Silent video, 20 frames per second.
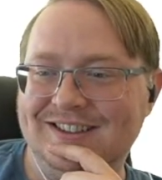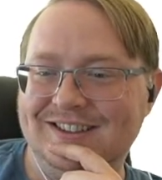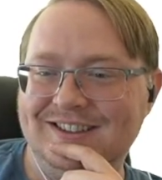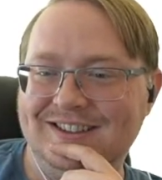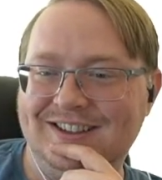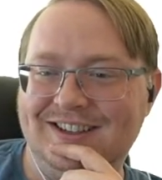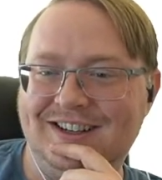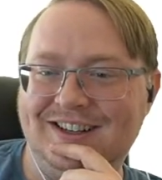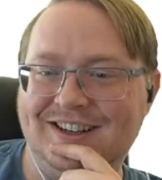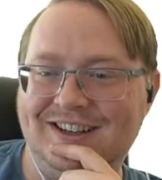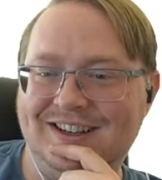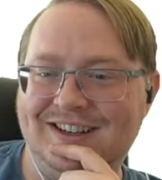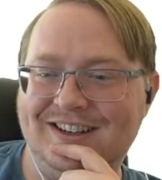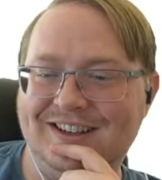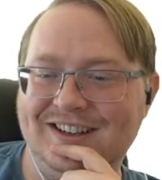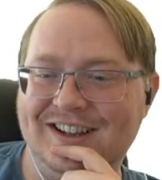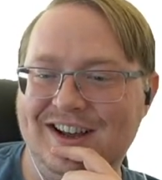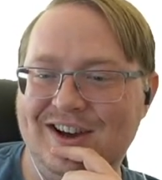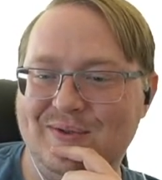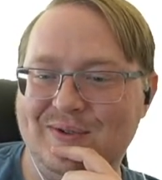
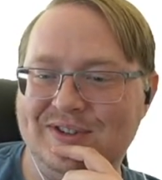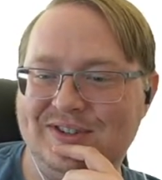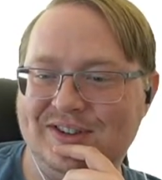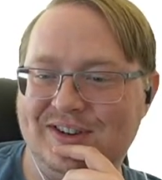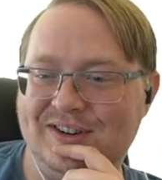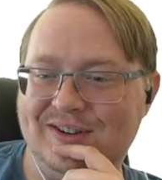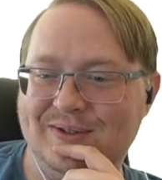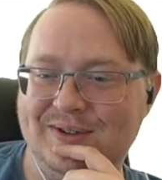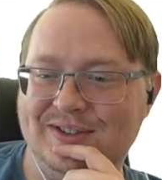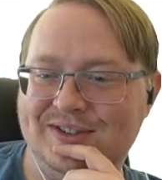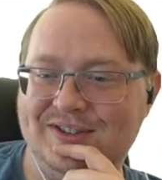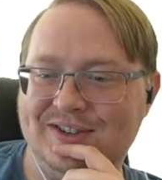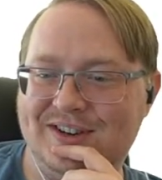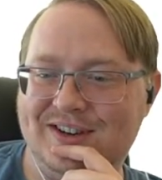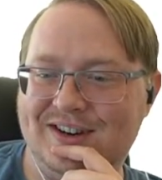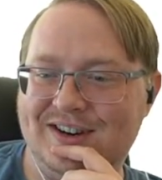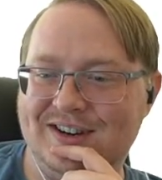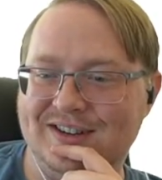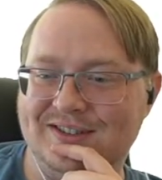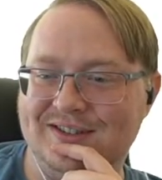Yeah, we saw
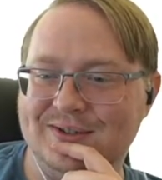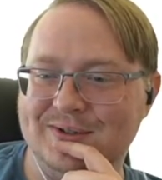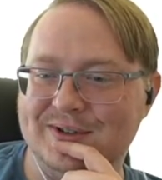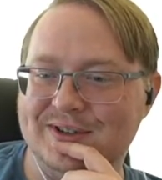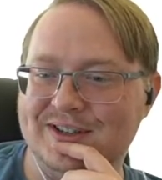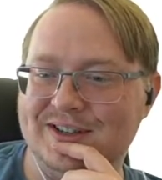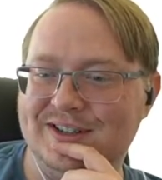Haktua.